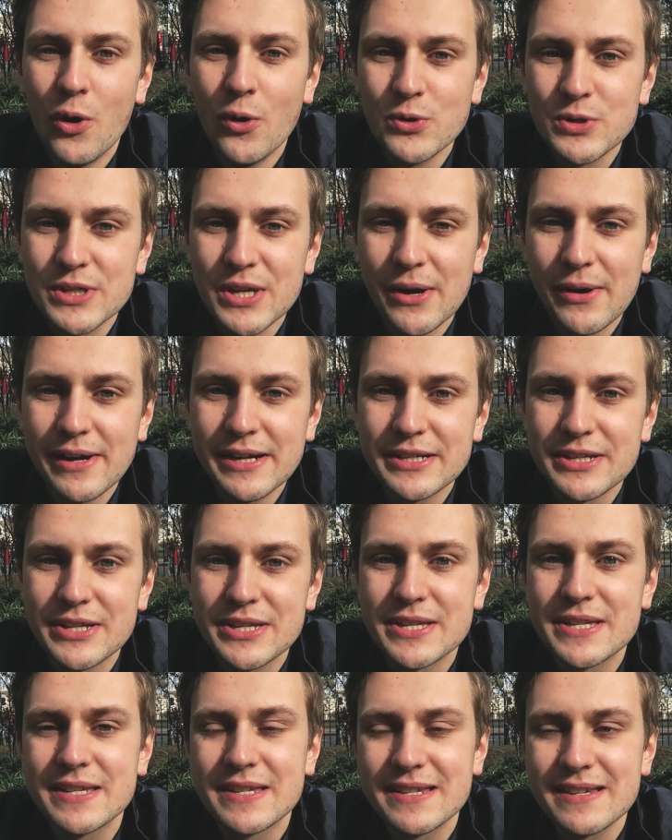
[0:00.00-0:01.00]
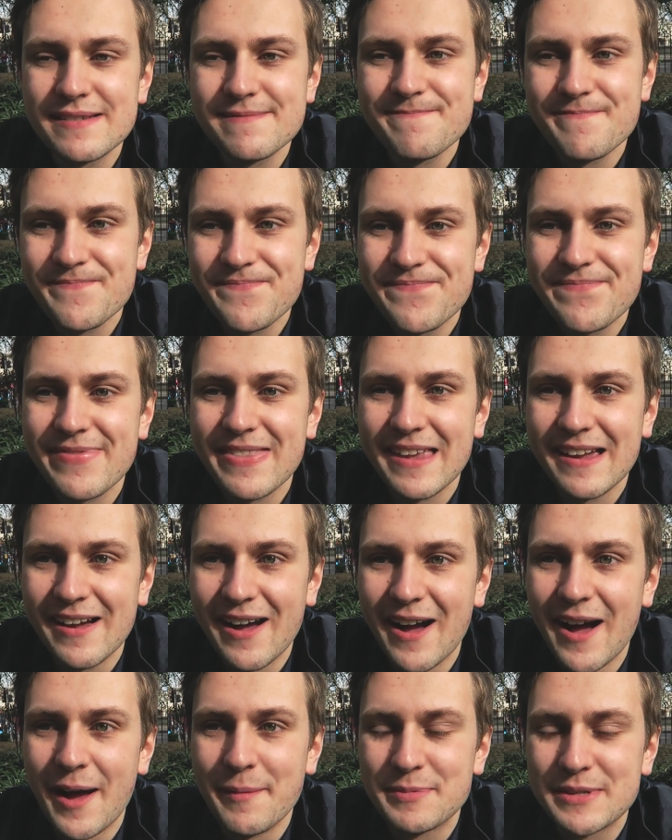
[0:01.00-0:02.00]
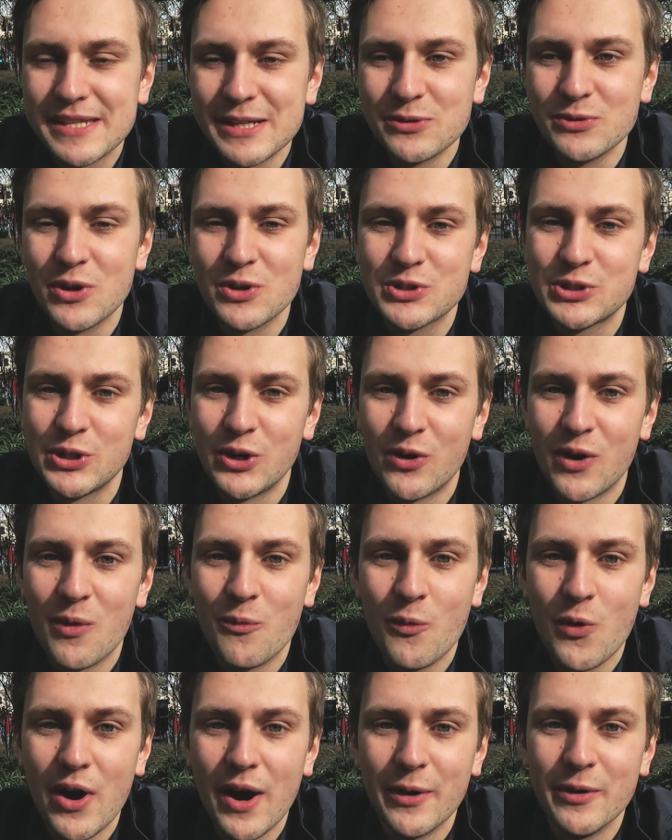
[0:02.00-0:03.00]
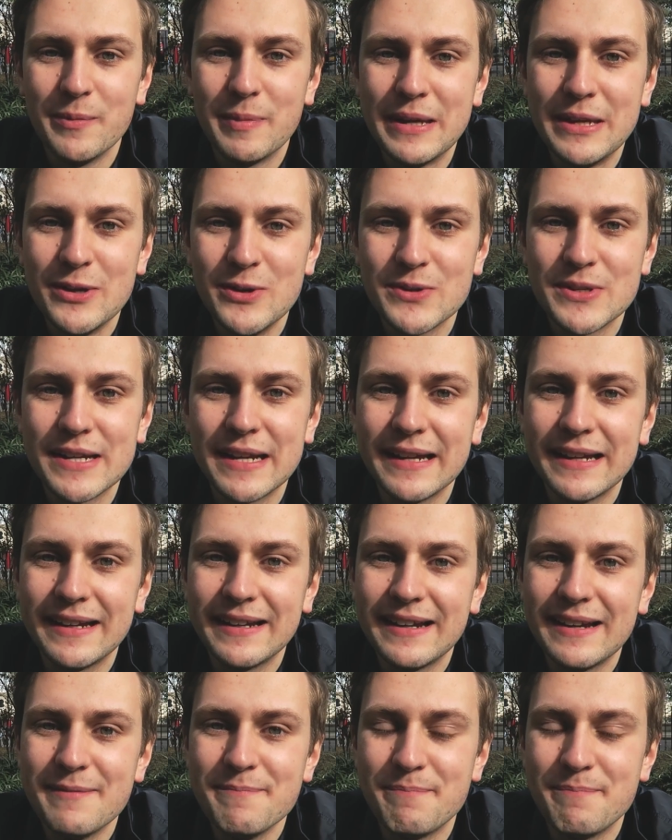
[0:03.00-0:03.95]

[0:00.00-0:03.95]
Also, I'm still not sure on what I would be using it,